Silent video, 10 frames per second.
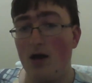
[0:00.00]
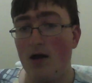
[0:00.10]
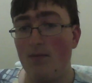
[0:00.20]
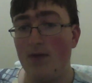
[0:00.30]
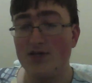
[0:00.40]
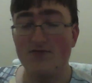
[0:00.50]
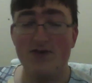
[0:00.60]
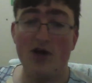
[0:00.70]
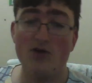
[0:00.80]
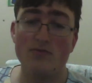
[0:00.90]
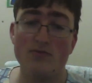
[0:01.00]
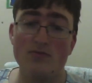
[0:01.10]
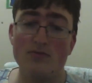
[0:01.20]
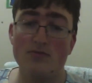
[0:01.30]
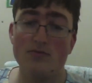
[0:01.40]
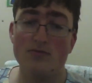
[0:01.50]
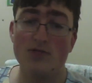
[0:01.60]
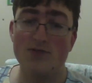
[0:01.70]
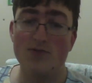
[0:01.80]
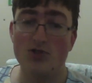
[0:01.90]
But as for now, this
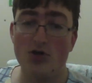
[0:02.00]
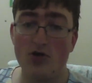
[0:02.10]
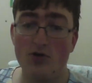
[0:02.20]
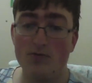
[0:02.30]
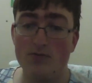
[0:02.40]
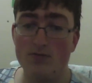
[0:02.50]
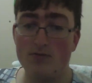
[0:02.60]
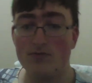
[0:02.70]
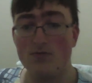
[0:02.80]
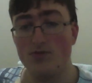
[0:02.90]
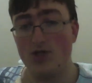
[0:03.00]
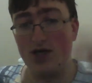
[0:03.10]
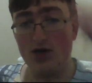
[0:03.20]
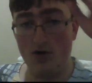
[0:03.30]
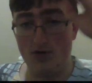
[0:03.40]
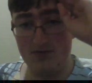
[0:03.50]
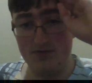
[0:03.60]
has been Jotto, signing off.